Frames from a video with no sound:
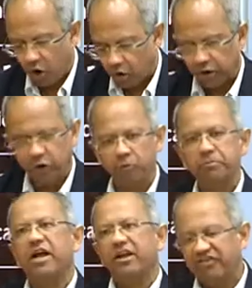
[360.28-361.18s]
or group
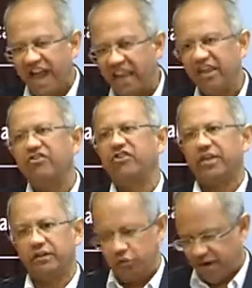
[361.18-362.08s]

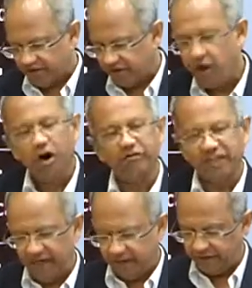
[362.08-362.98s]
challenging the writ of
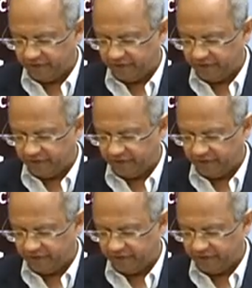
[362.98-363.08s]
the Indian